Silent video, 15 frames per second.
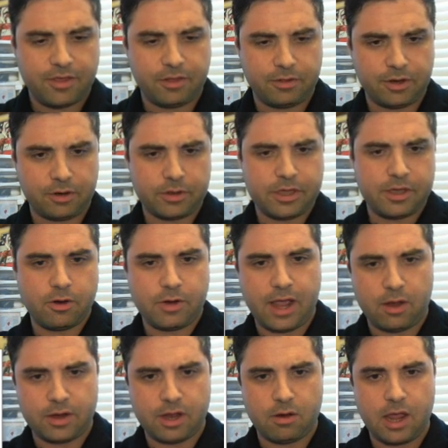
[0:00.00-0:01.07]
the little gear
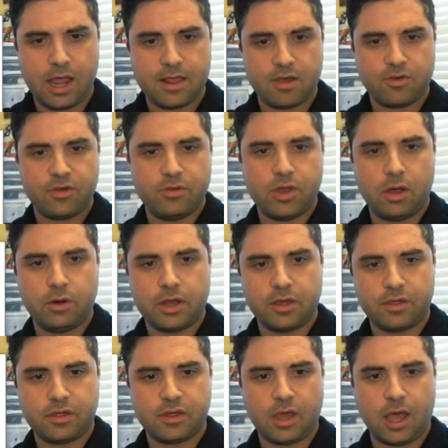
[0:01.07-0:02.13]
down here, and as you
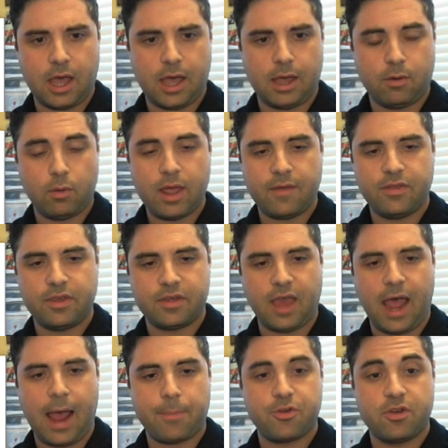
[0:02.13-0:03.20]
notice, we have this
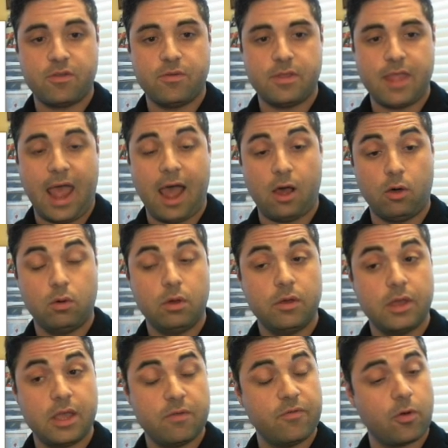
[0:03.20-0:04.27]
option now
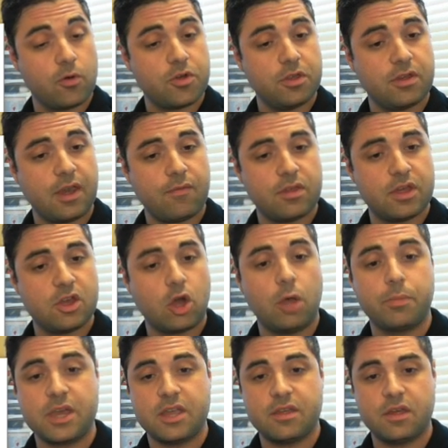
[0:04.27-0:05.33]
in version 17
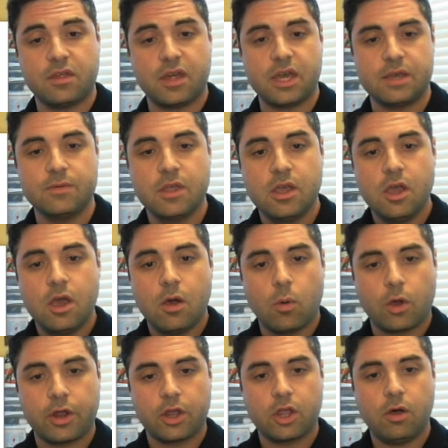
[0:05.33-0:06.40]
called PTZ.
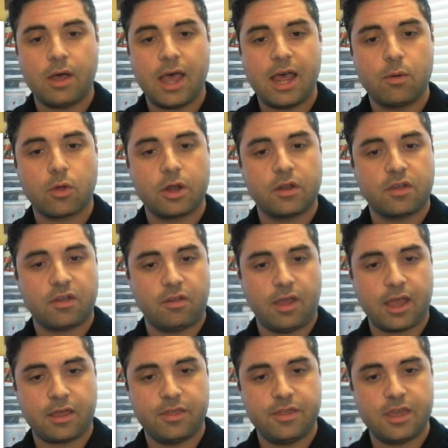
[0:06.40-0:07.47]
We're going to go ahead, we're going to
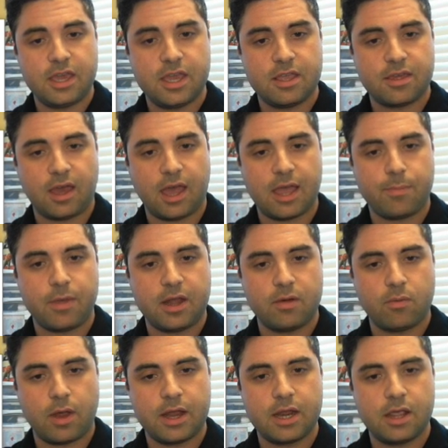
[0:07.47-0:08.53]
select the type,
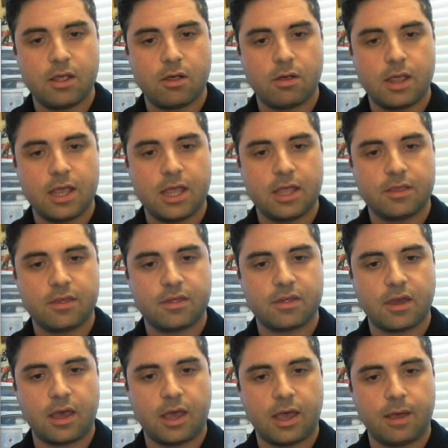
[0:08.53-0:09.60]
and right here it's
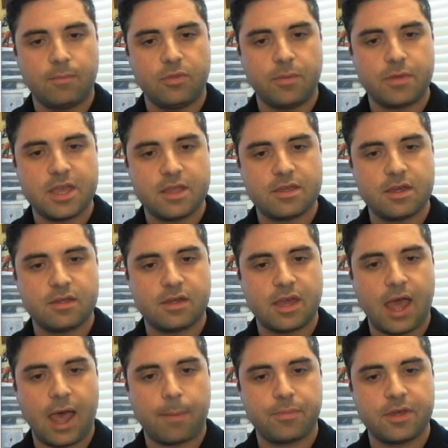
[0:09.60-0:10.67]
the
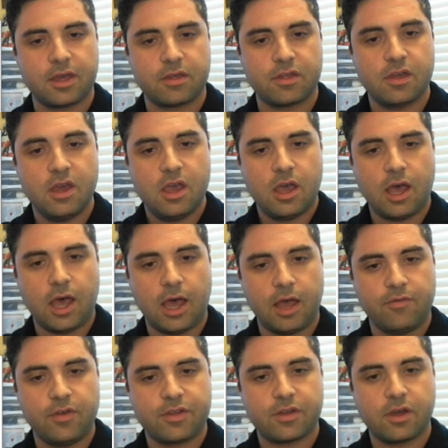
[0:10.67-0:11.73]
PTZOptics
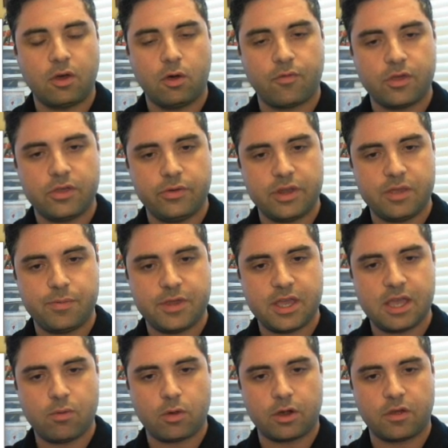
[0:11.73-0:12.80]
VSCO over
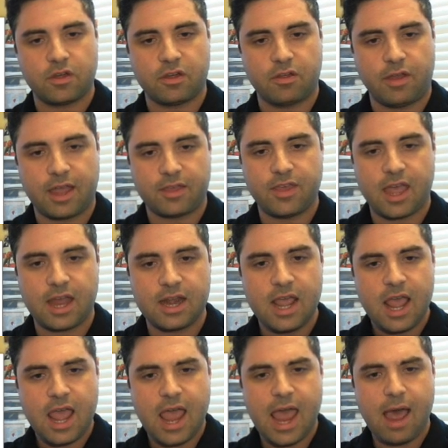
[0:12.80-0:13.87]
UDP. We're going to select that,
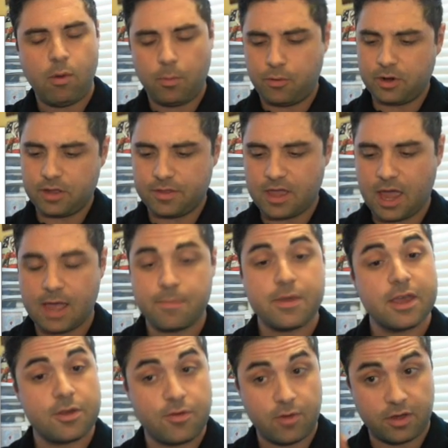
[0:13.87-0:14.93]
and we'll put in the IP
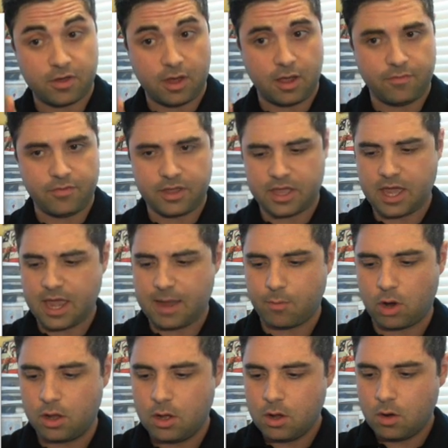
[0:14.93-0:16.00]
address of the
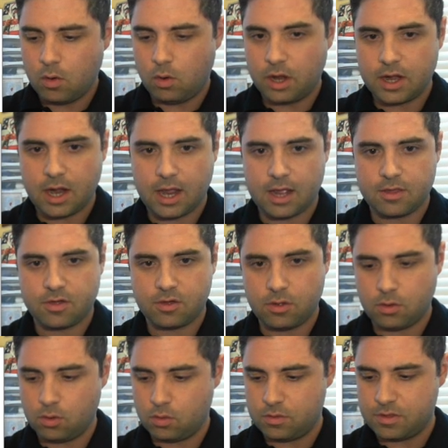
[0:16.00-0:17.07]
camera,
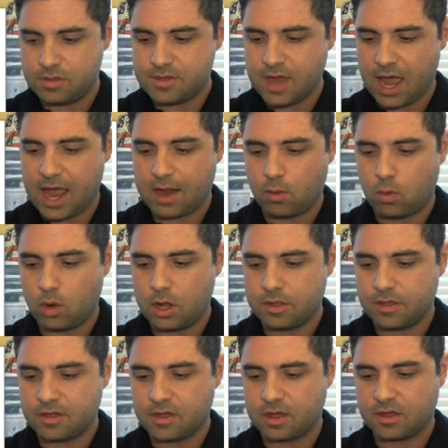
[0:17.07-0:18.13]

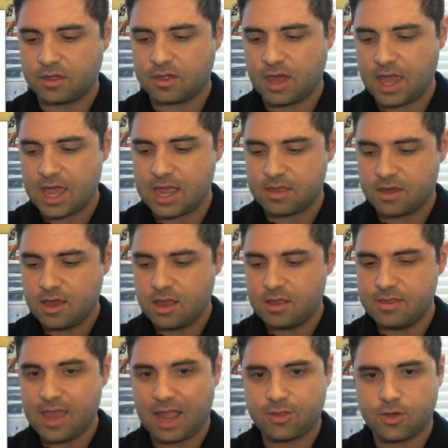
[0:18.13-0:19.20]

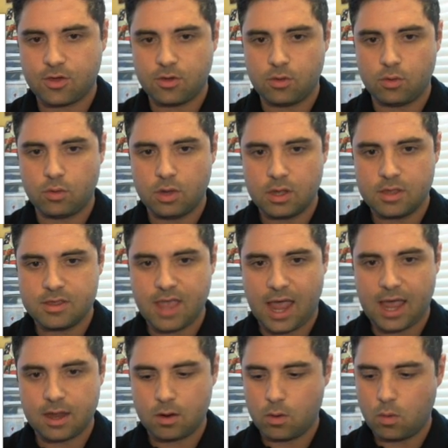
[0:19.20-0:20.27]

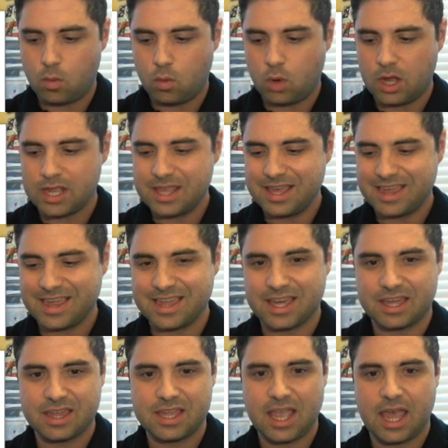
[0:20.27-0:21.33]

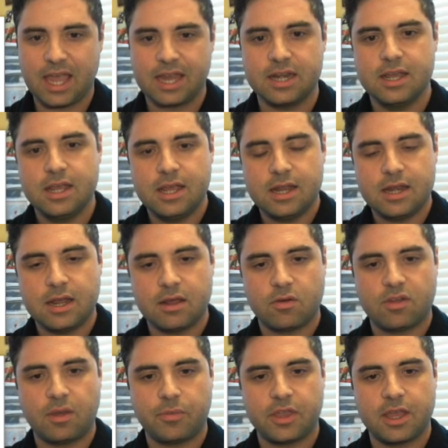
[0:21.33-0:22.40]
192.168.2.169. Now
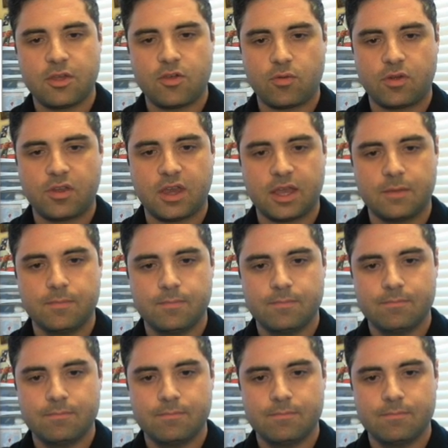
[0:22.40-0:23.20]
here's something interesting.